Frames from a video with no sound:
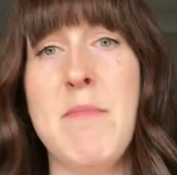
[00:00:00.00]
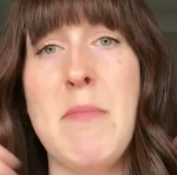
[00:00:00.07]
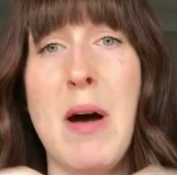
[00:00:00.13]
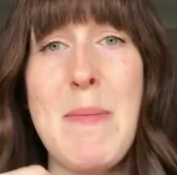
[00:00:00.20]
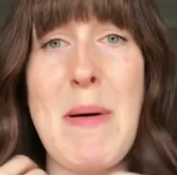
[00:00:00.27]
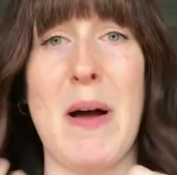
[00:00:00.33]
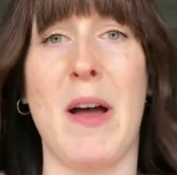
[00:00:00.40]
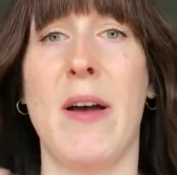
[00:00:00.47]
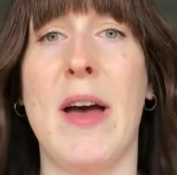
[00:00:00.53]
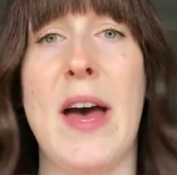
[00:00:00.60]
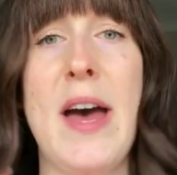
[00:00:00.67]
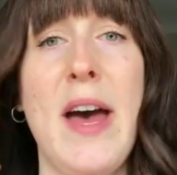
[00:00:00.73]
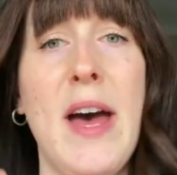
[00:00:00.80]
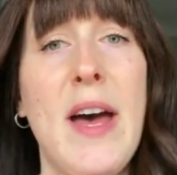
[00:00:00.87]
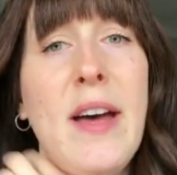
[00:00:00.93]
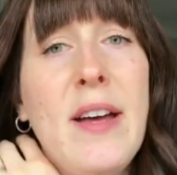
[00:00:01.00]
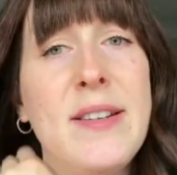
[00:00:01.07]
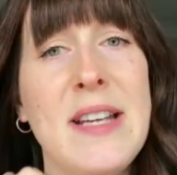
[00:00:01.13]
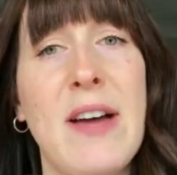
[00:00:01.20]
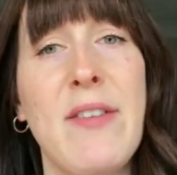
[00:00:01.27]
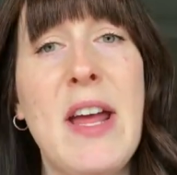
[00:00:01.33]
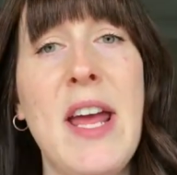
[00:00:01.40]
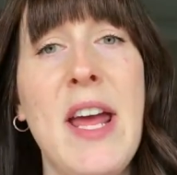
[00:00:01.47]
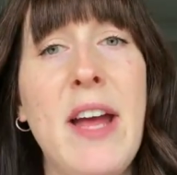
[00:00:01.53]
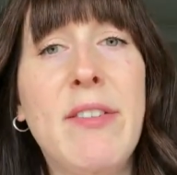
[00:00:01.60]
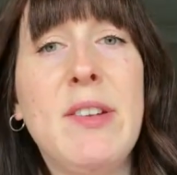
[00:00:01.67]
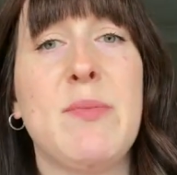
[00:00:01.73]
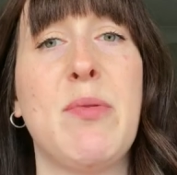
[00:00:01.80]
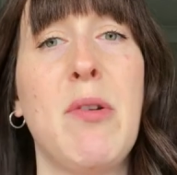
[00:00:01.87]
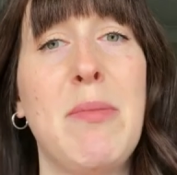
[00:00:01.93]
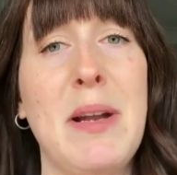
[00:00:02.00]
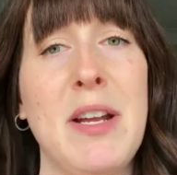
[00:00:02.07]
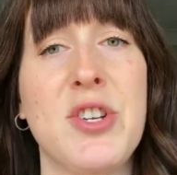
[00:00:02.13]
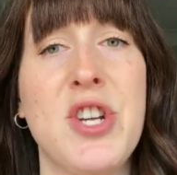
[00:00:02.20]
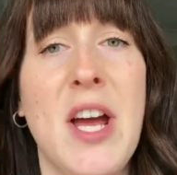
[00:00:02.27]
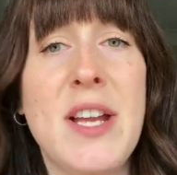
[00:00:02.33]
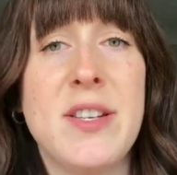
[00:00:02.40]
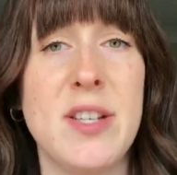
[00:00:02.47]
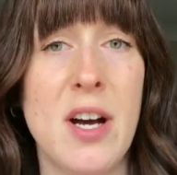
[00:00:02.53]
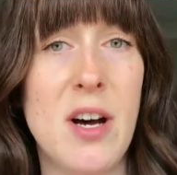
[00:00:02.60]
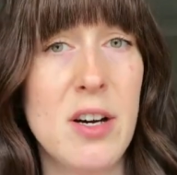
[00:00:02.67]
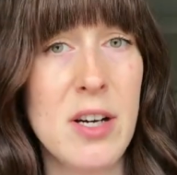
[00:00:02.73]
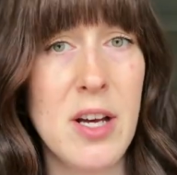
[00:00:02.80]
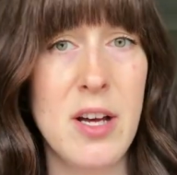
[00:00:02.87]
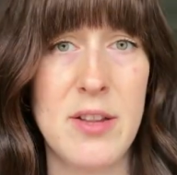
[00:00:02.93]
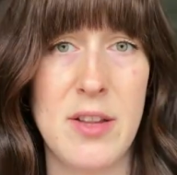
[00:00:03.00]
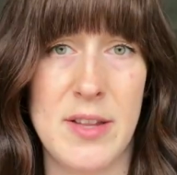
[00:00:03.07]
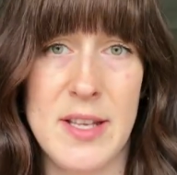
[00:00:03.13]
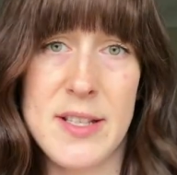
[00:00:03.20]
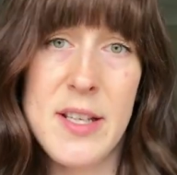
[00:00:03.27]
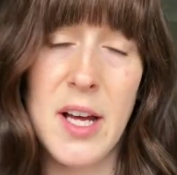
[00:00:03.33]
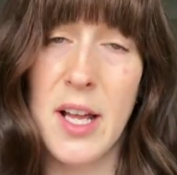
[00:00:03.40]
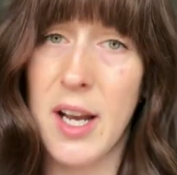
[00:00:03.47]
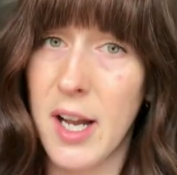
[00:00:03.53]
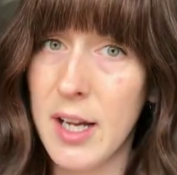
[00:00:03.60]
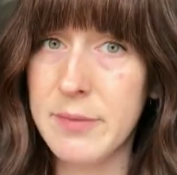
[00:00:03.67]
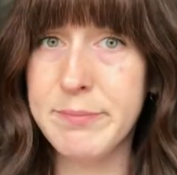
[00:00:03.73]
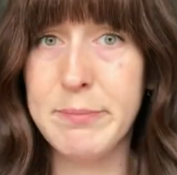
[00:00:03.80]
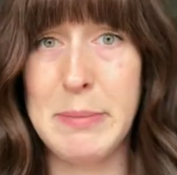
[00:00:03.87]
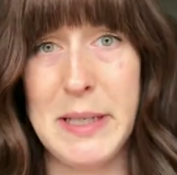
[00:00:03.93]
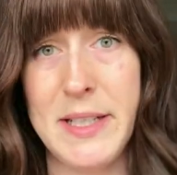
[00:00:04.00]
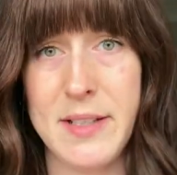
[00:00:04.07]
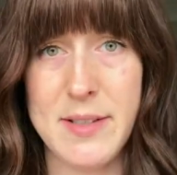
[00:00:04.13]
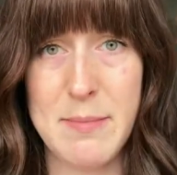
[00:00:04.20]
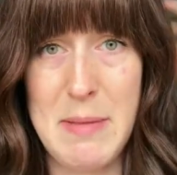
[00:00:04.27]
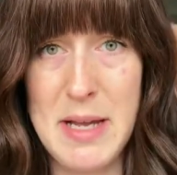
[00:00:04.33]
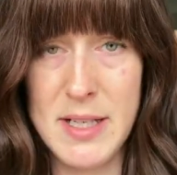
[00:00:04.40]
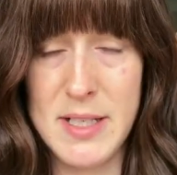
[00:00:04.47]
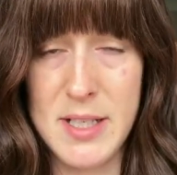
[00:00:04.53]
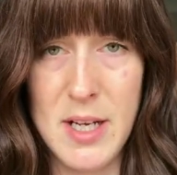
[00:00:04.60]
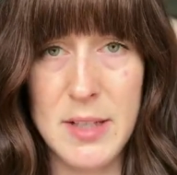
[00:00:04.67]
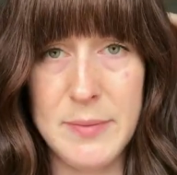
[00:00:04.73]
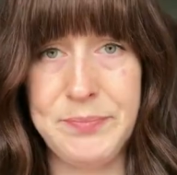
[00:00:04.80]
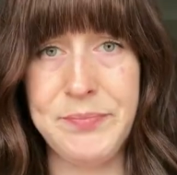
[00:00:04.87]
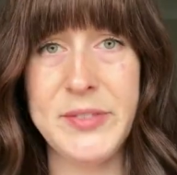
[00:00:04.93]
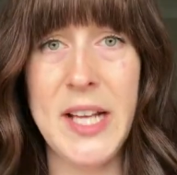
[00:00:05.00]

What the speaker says: My bio hair down here is probably a shade darker than this colour, but it doesn't matter.